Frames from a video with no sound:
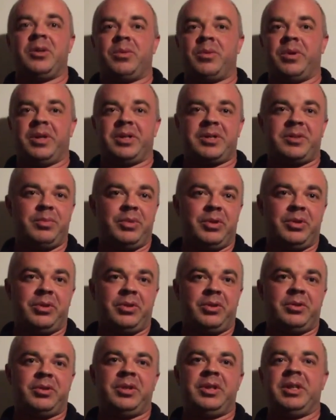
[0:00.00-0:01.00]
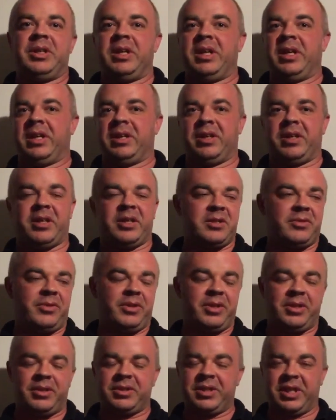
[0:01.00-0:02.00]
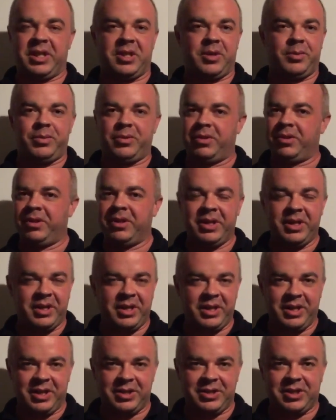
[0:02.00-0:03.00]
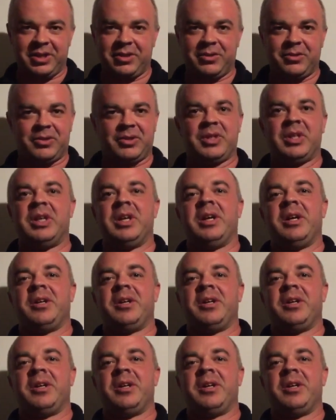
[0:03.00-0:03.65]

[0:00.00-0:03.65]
risk mold and lots of other terrible issues.